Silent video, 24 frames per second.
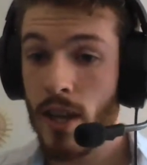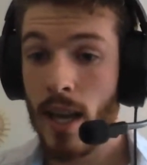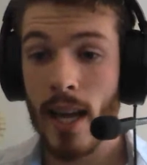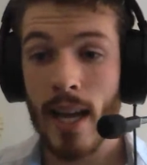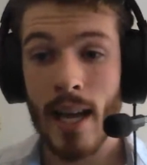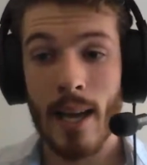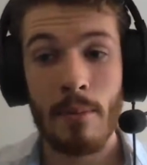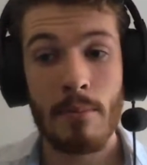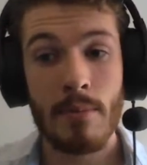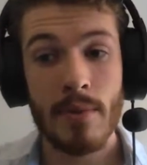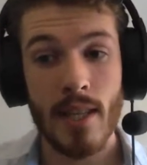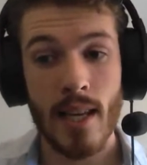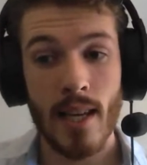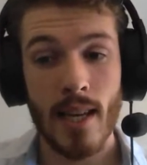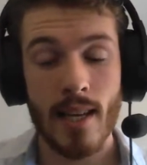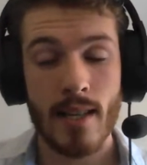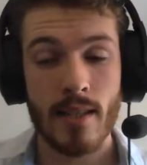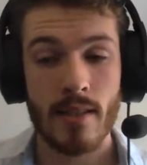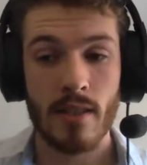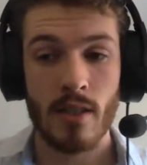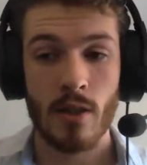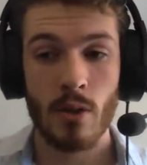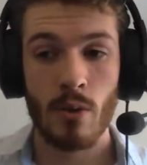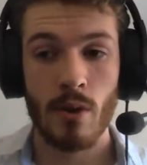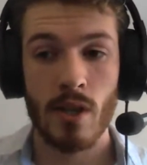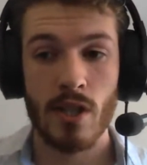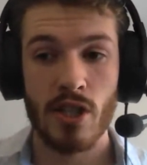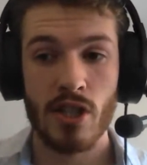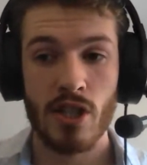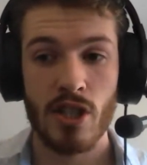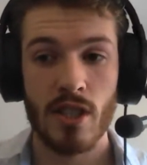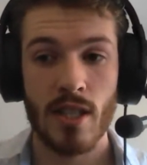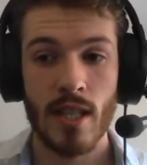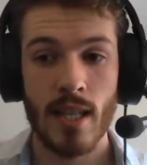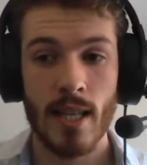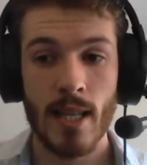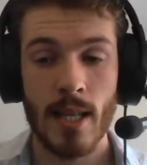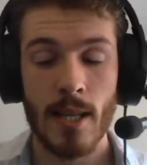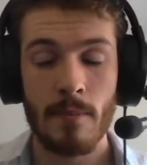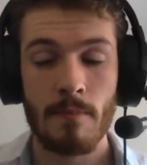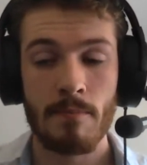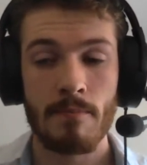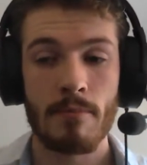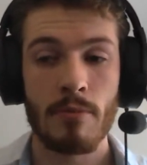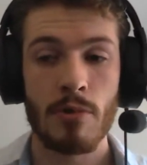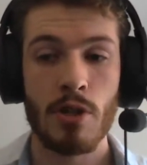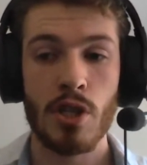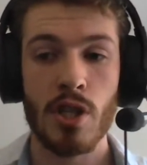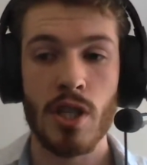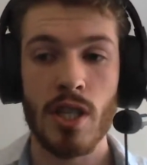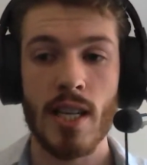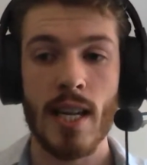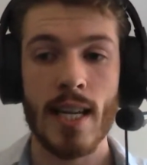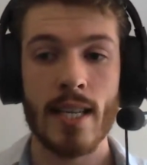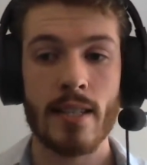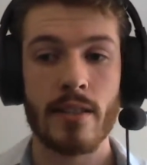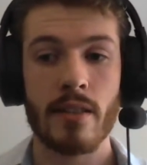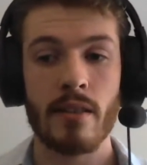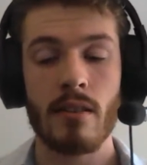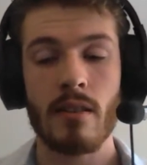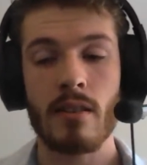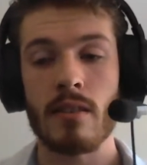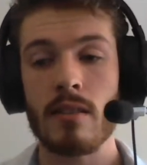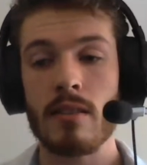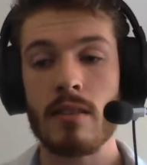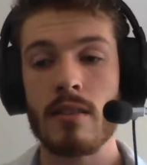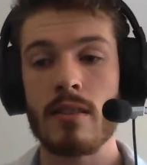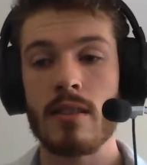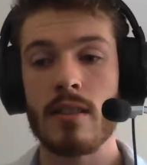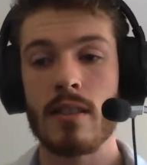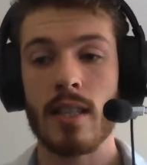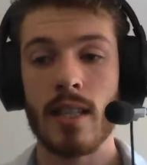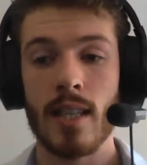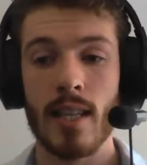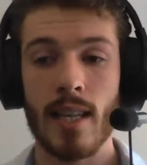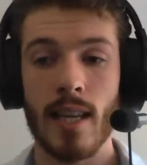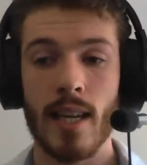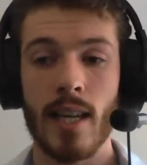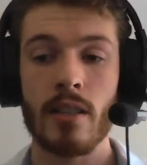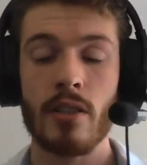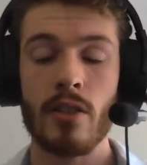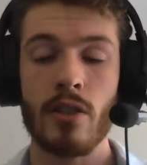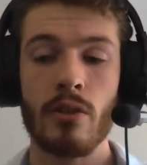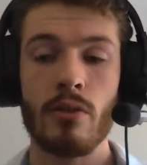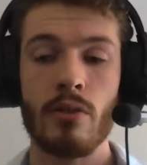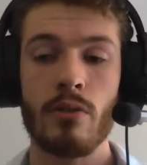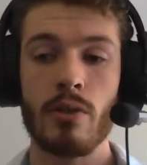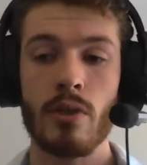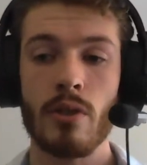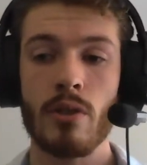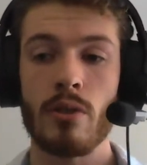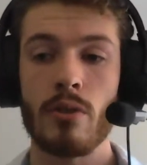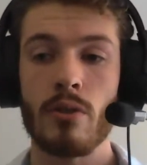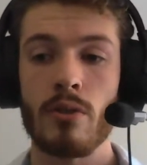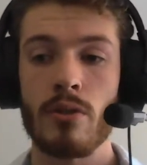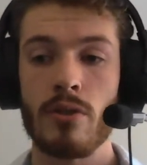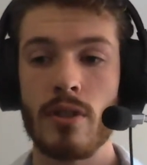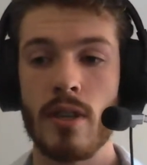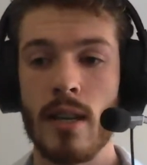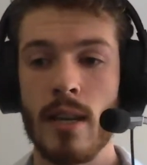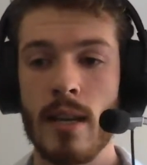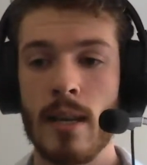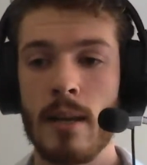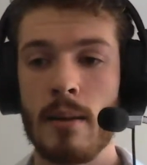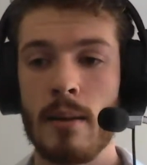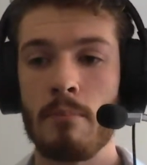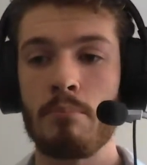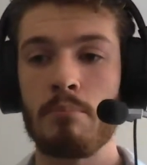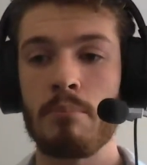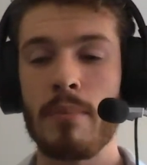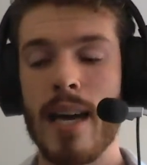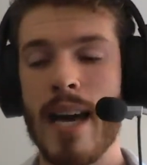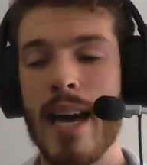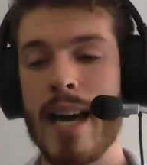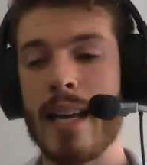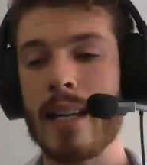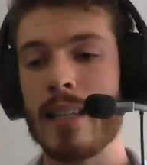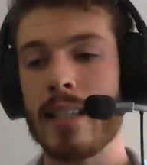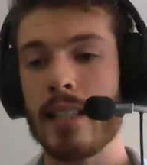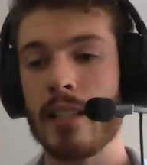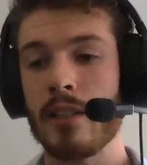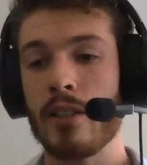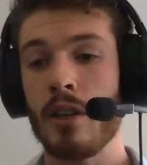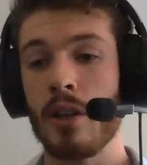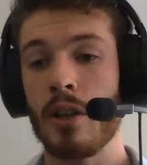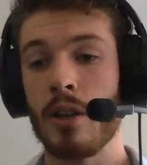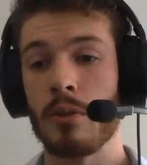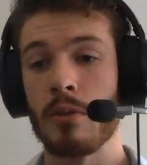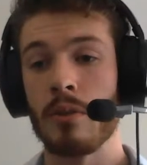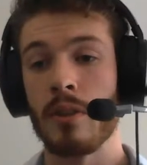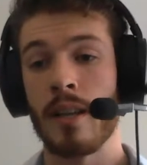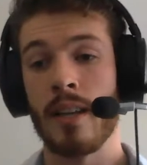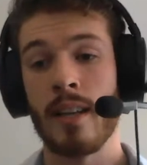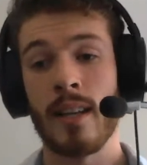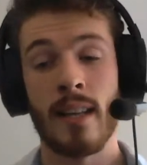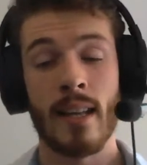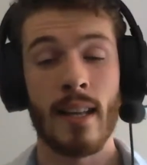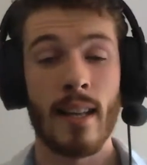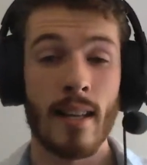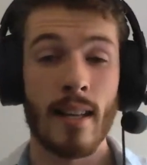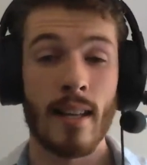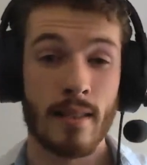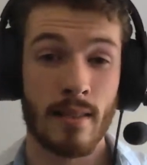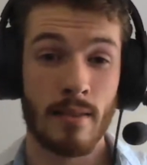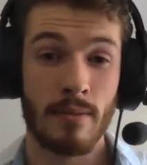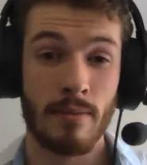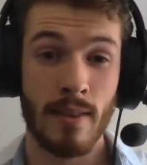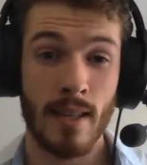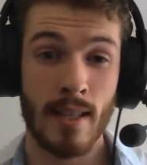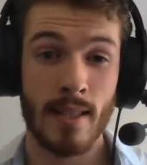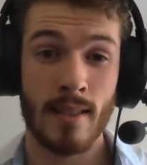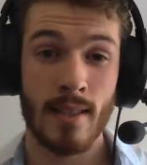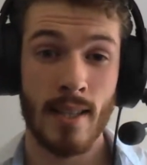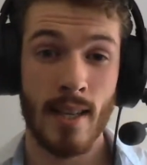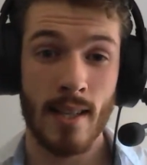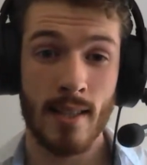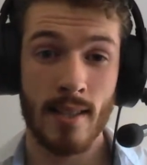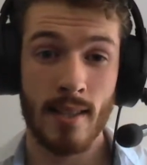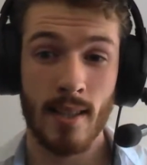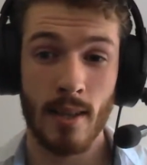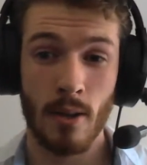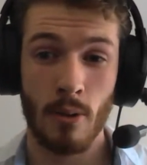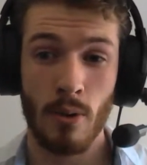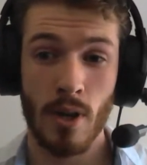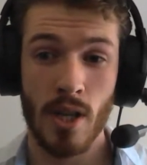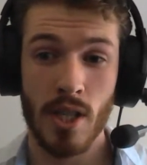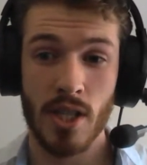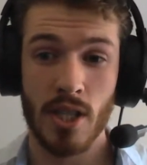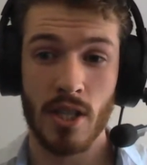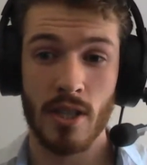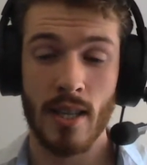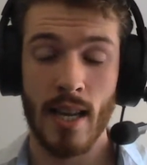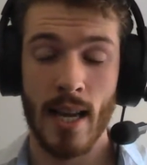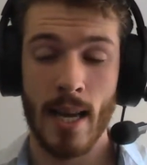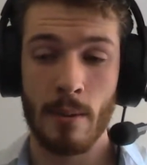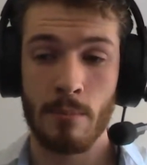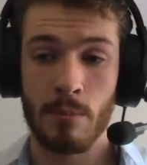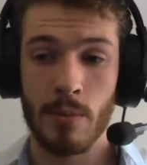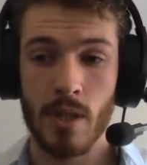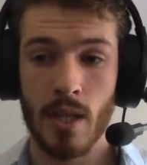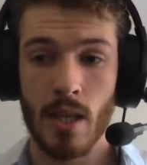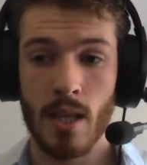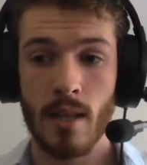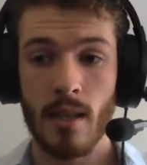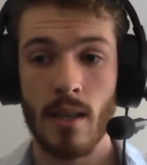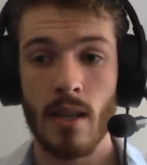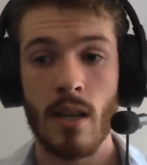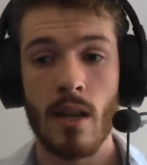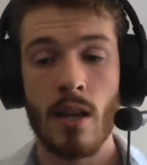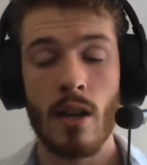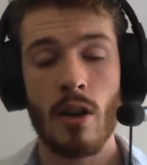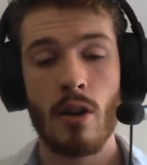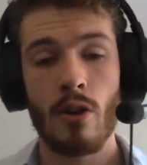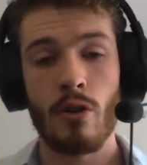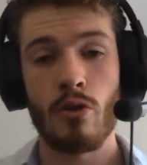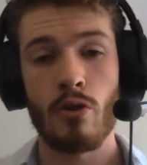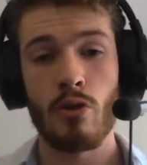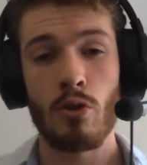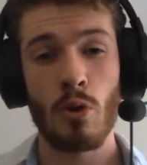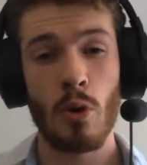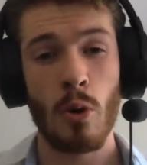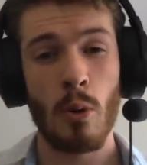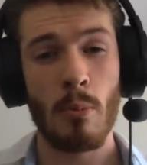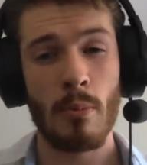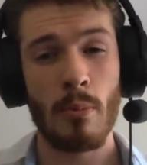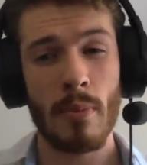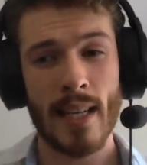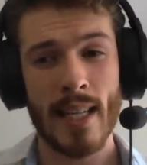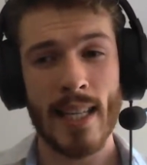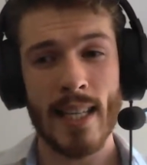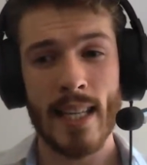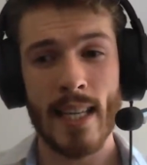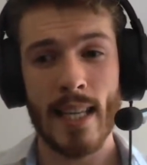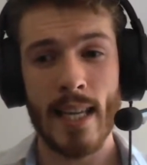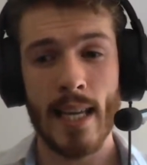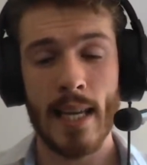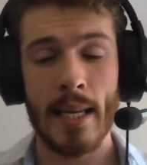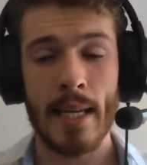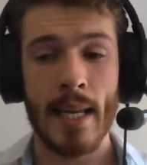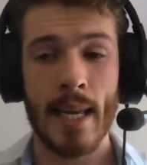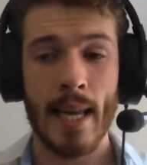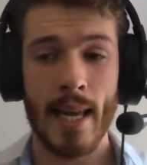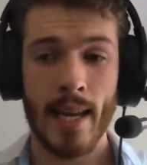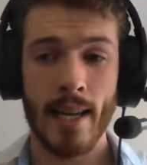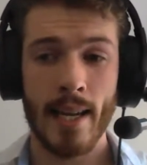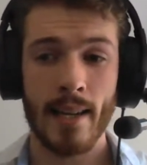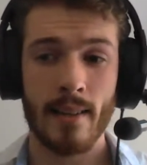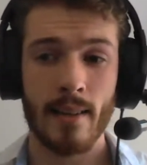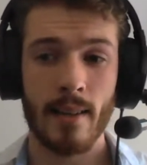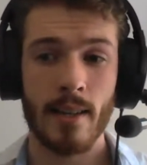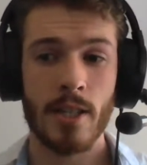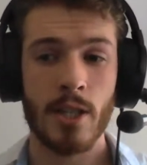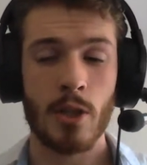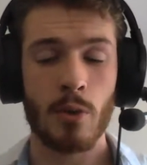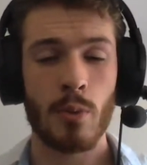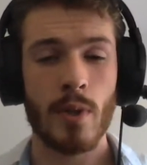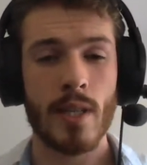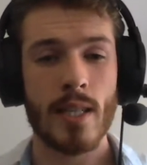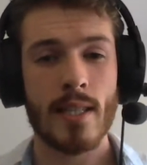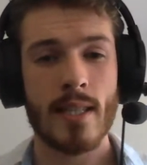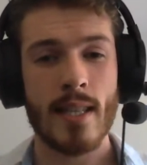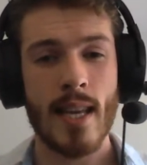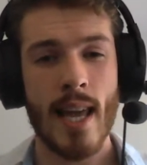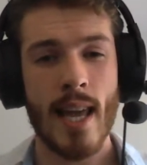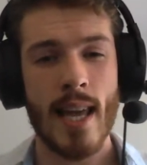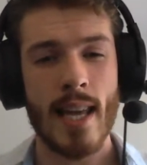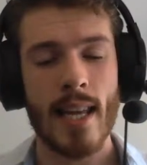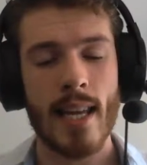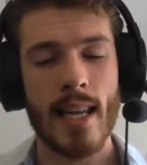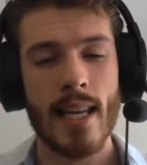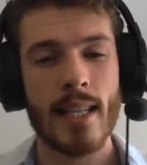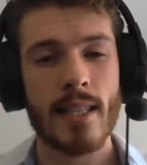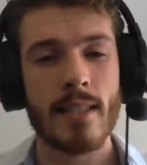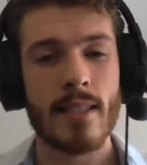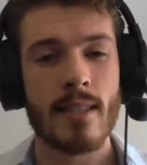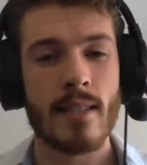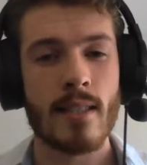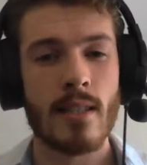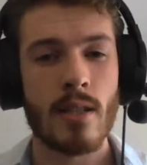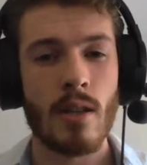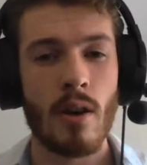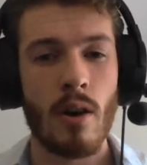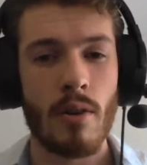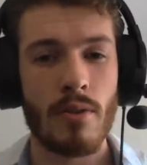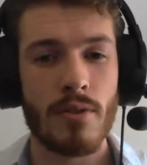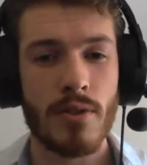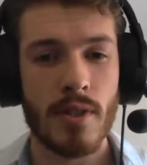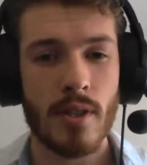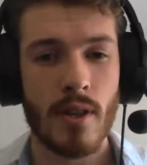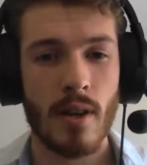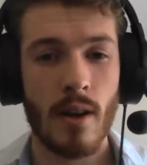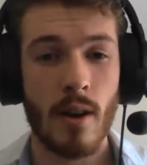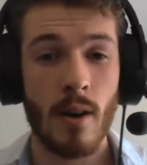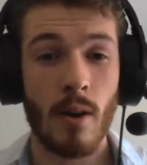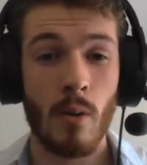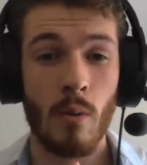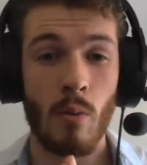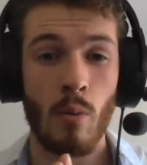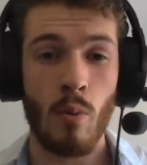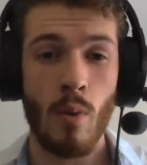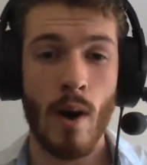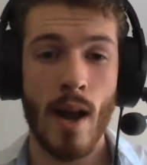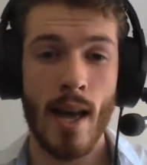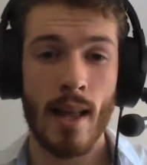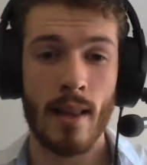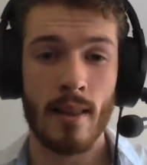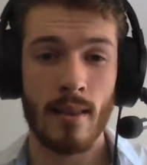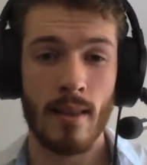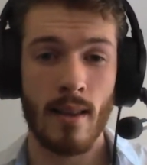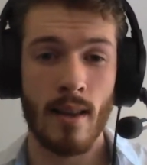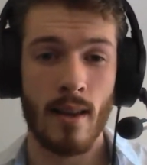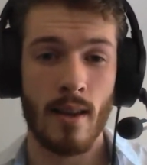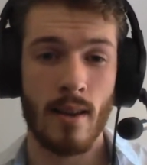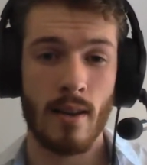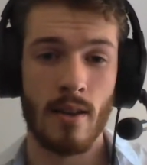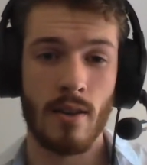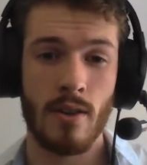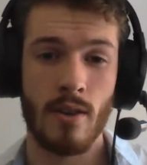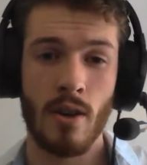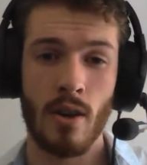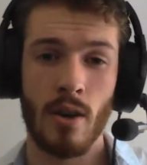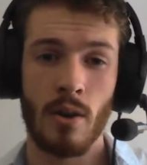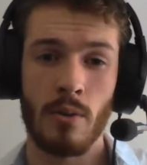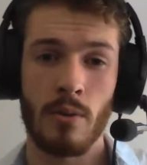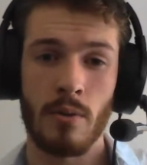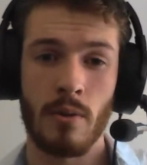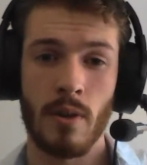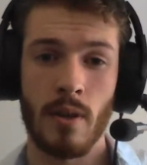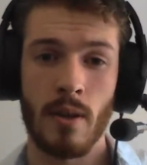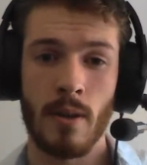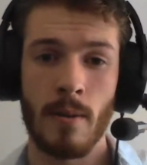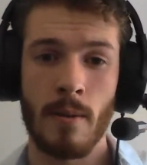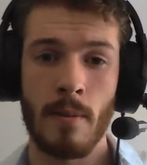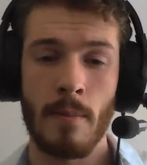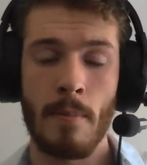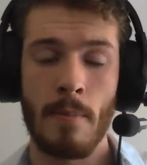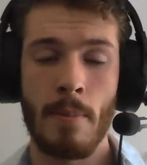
So Hamza has a question here. She has asked, can you use badly known? It's a fantastic question, Hamza. Normally in English, we say it's not well known.